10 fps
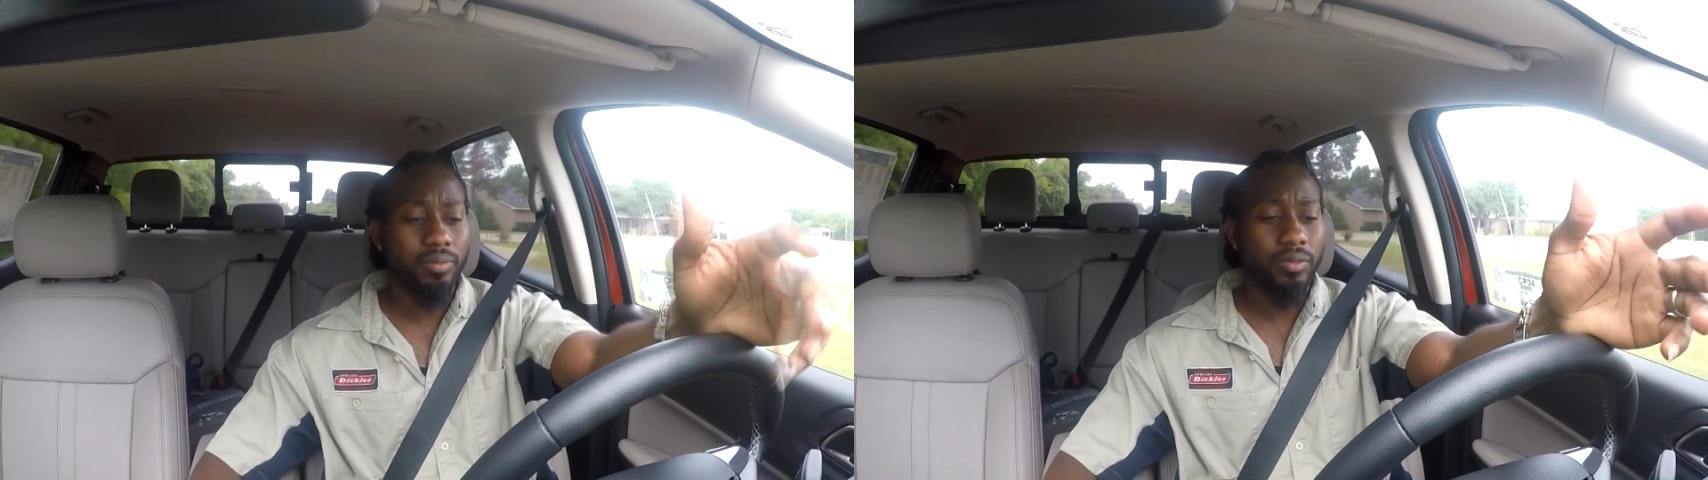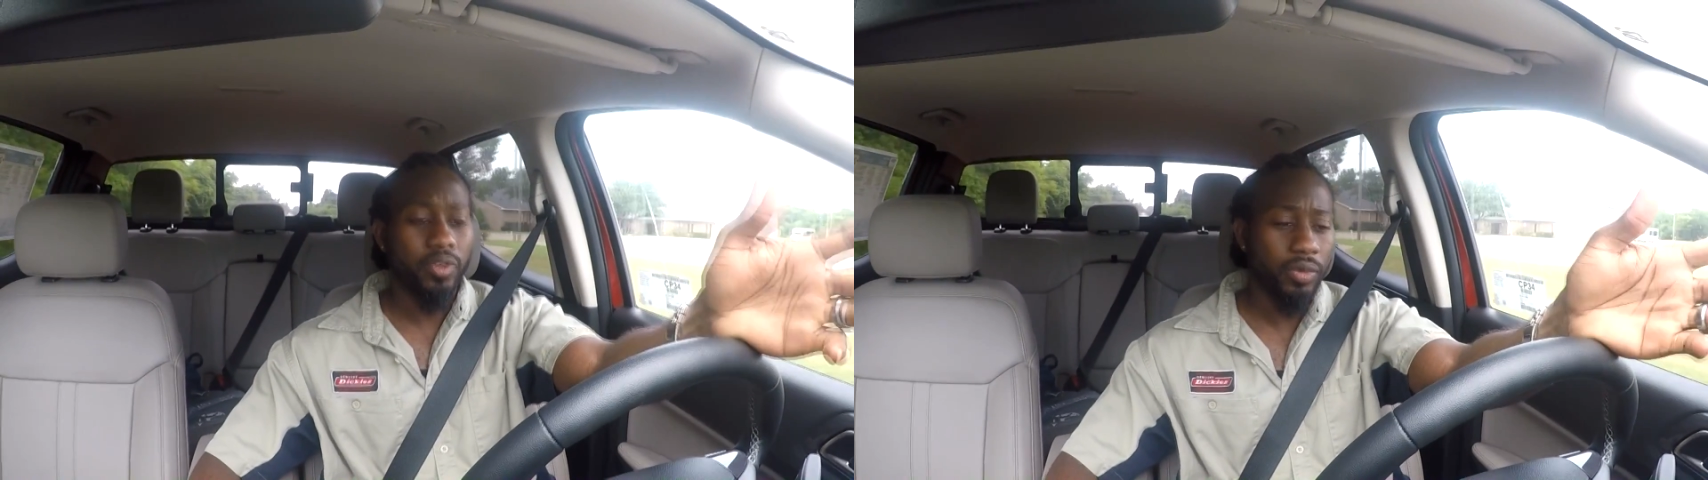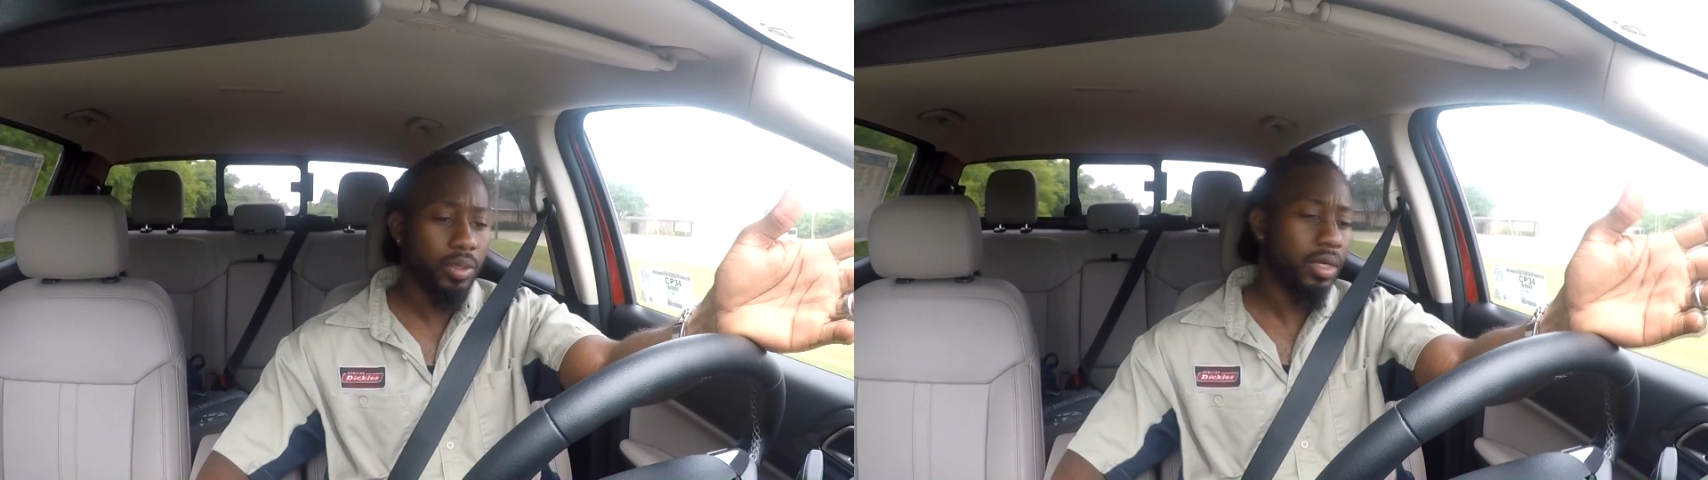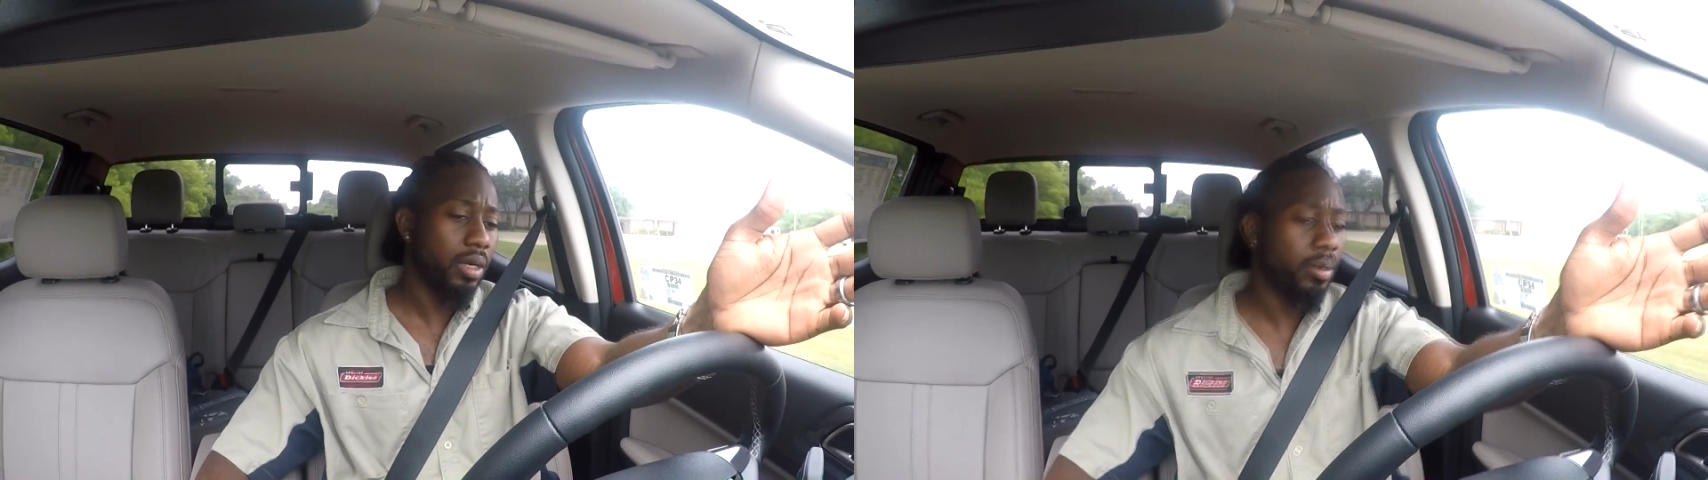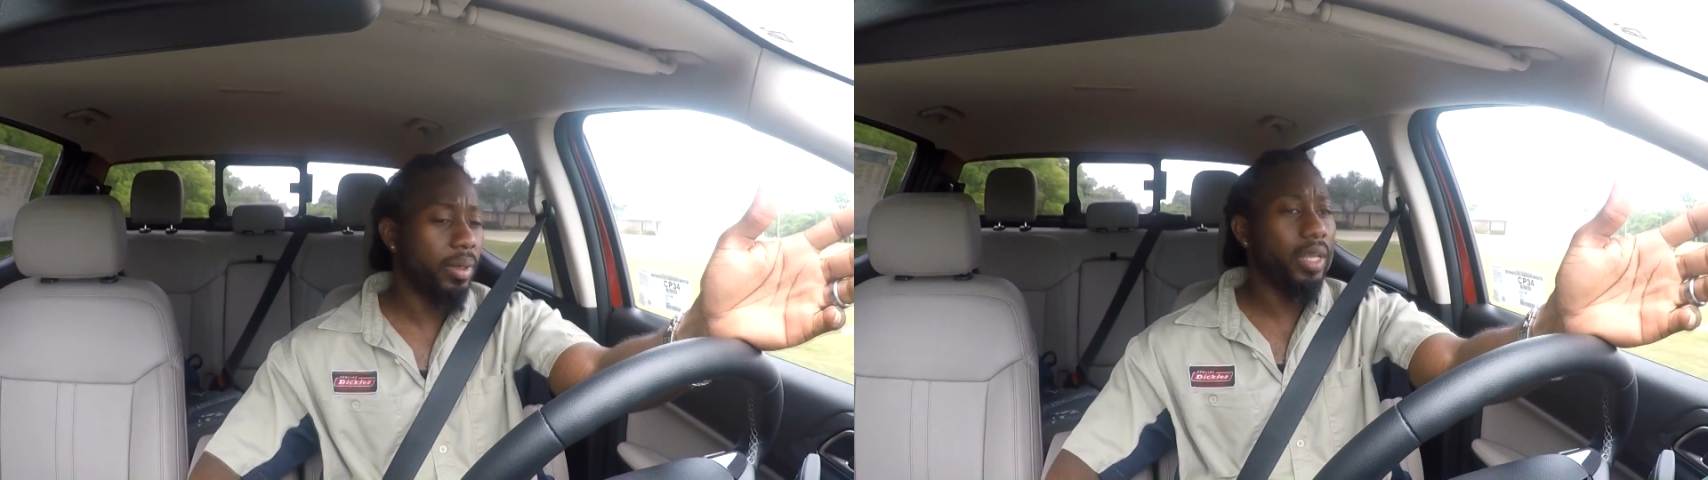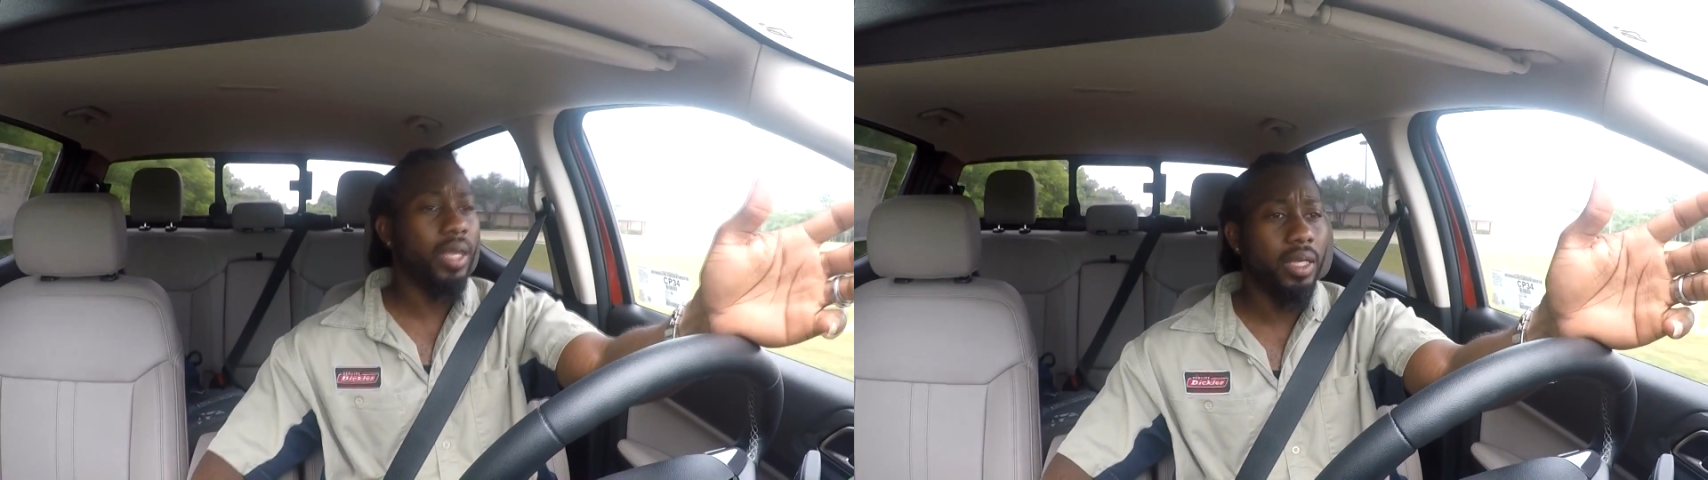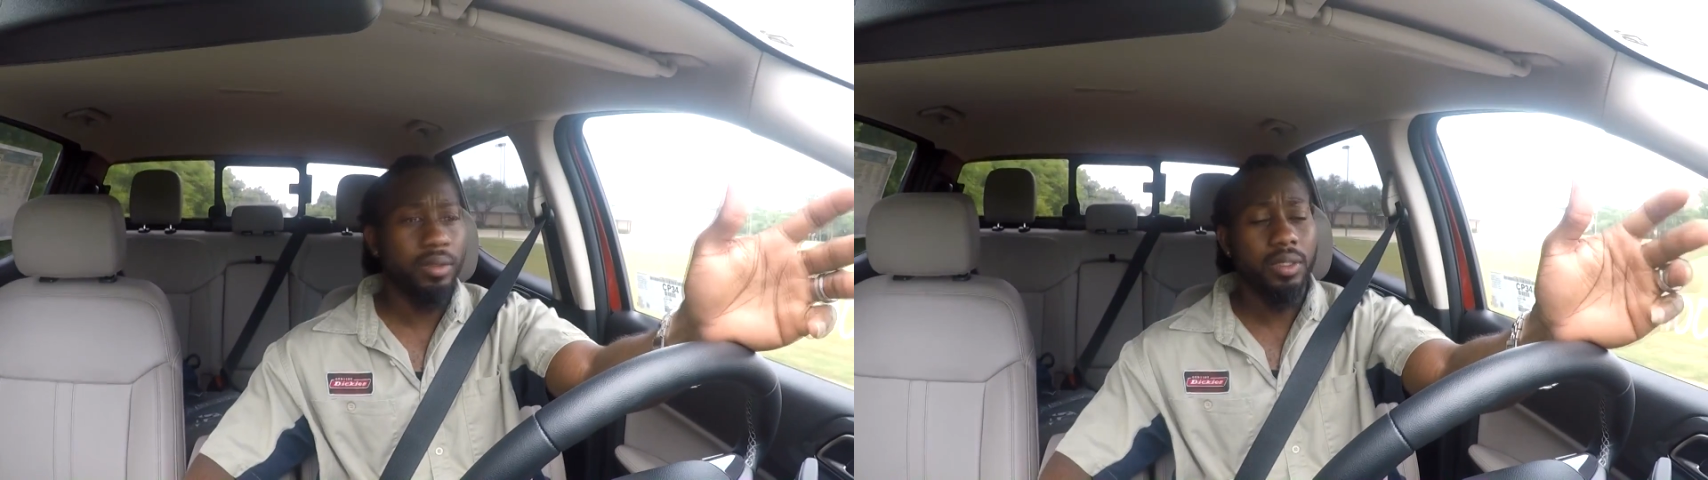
the fuel economy